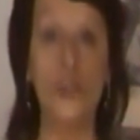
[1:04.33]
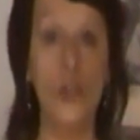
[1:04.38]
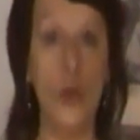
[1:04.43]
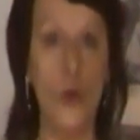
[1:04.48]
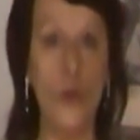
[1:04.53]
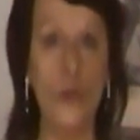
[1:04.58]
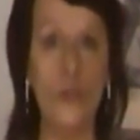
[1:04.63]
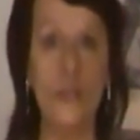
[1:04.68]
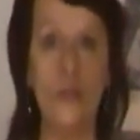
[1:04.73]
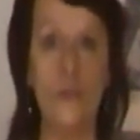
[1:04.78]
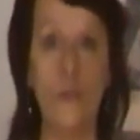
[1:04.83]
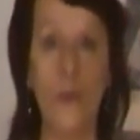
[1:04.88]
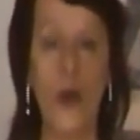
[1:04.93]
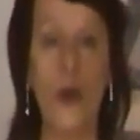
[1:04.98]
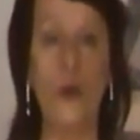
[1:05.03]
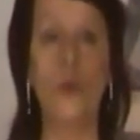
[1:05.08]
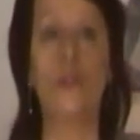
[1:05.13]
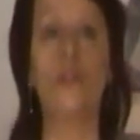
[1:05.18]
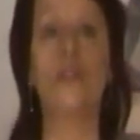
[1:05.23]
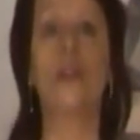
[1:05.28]
he
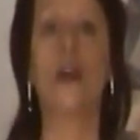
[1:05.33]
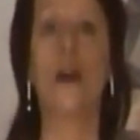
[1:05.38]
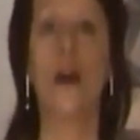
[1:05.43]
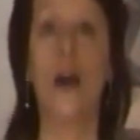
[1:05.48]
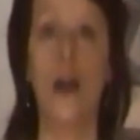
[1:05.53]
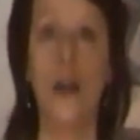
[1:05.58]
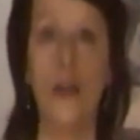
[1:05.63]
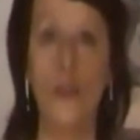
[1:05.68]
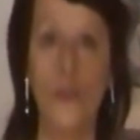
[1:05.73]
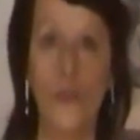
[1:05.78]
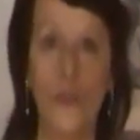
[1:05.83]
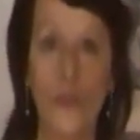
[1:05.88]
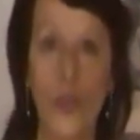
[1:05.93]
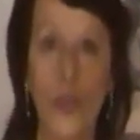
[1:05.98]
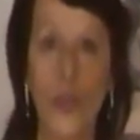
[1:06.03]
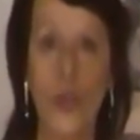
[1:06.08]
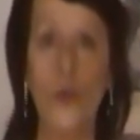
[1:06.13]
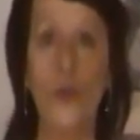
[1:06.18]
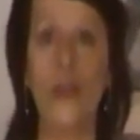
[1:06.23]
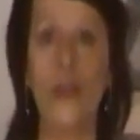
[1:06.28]
talks about
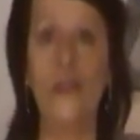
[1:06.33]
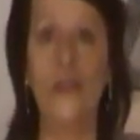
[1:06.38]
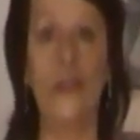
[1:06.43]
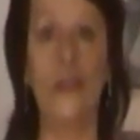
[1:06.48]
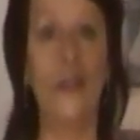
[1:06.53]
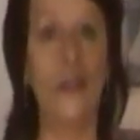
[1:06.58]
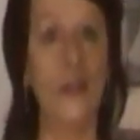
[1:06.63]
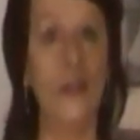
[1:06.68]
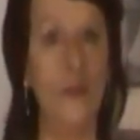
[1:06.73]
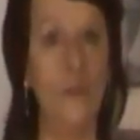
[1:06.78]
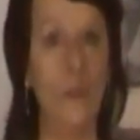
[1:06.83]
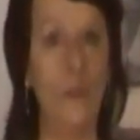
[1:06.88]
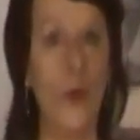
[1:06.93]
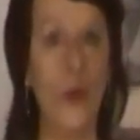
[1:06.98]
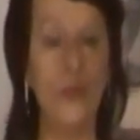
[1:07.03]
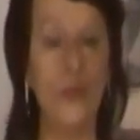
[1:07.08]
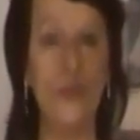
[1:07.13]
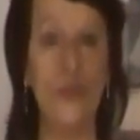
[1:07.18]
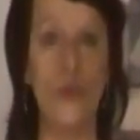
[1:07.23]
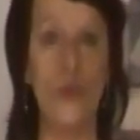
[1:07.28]
a
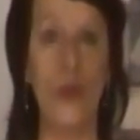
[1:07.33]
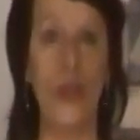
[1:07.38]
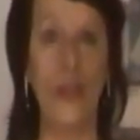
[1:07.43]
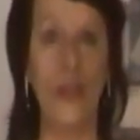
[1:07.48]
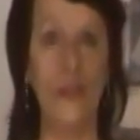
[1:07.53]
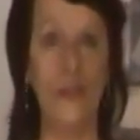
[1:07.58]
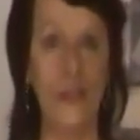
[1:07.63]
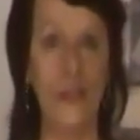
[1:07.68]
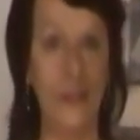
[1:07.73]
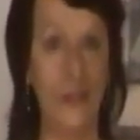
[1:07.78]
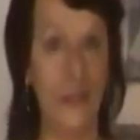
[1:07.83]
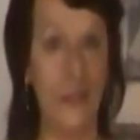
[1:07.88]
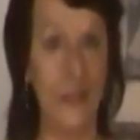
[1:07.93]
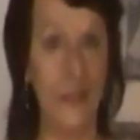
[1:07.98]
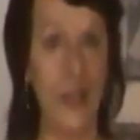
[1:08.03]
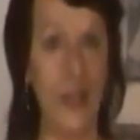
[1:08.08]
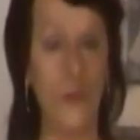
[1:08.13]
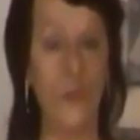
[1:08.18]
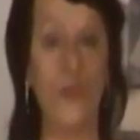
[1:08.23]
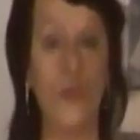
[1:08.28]
theoretically
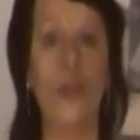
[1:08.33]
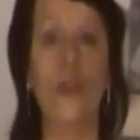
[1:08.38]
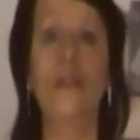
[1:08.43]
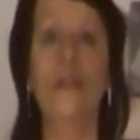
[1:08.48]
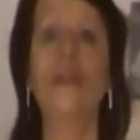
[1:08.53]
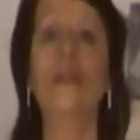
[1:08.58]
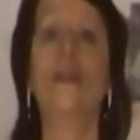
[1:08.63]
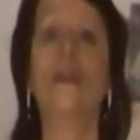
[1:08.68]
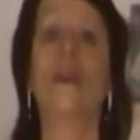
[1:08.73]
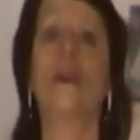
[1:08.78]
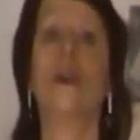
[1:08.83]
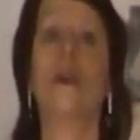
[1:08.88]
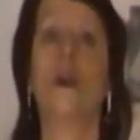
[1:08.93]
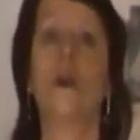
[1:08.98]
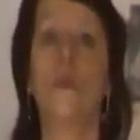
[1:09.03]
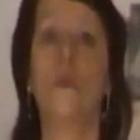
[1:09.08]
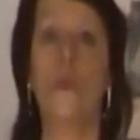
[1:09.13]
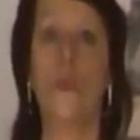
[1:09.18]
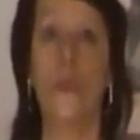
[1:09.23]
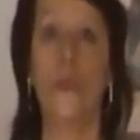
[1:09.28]
postulated something
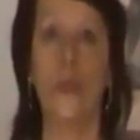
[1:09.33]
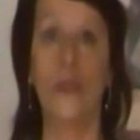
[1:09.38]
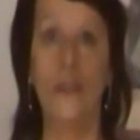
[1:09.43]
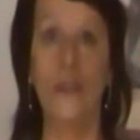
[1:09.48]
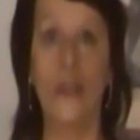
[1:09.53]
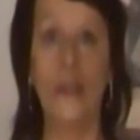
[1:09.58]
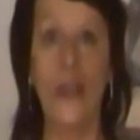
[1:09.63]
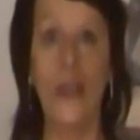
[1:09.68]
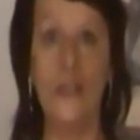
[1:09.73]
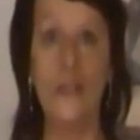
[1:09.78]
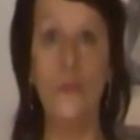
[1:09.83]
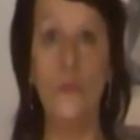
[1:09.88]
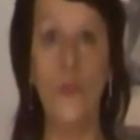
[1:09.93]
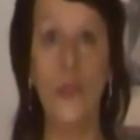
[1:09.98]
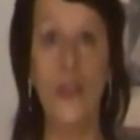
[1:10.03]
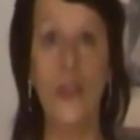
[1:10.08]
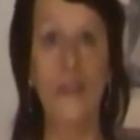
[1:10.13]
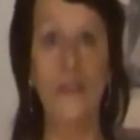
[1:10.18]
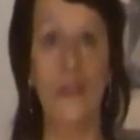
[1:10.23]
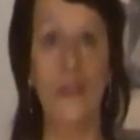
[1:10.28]
that
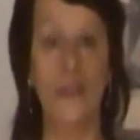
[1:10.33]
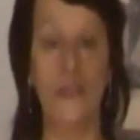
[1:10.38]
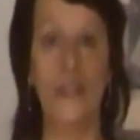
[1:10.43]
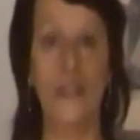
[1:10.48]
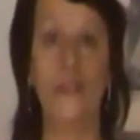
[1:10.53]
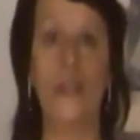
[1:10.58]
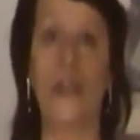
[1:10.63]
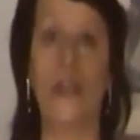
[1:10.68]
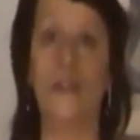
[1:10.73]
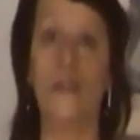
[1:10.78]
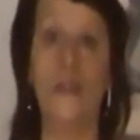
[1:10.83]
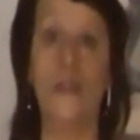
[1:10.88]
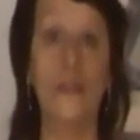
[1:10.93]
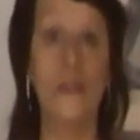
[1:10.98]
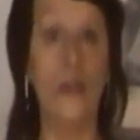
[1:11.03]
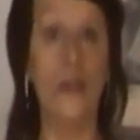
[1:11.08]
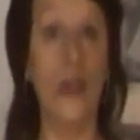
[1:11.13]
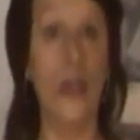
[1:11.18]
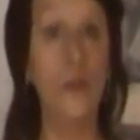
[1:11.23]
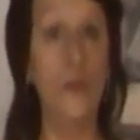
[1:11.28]
has been
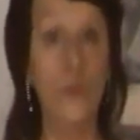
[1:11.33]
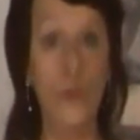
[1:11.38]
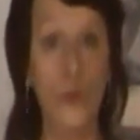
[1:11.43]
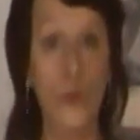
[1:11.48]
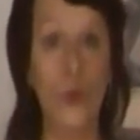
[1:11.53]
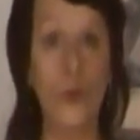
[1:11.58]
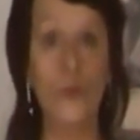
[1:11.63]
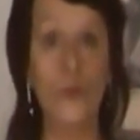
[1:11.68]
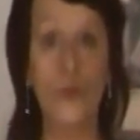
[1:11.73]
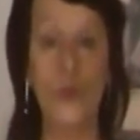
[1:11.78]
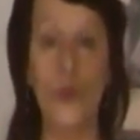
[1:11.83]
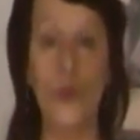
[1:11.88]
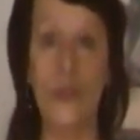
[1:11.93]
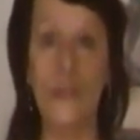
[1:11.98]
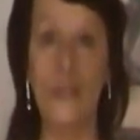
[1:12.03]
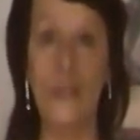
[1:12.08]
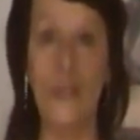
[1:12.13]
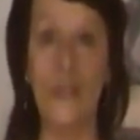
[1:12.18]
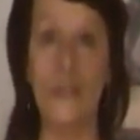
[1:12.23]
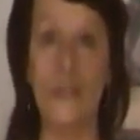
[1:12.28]
detected and
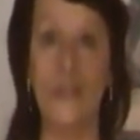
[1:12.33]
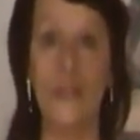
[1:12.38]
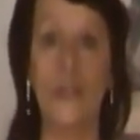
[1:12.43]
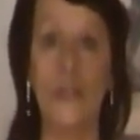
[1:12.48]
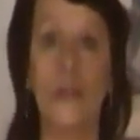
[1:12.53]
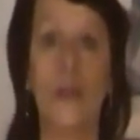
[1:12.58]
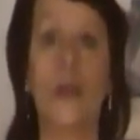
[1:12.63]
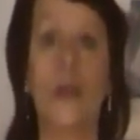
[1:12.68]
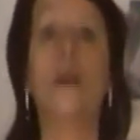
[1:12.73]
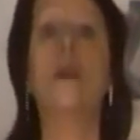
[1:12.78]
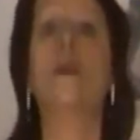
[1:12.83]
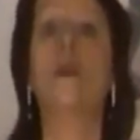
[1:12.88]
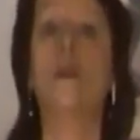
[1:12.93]
proved to exist.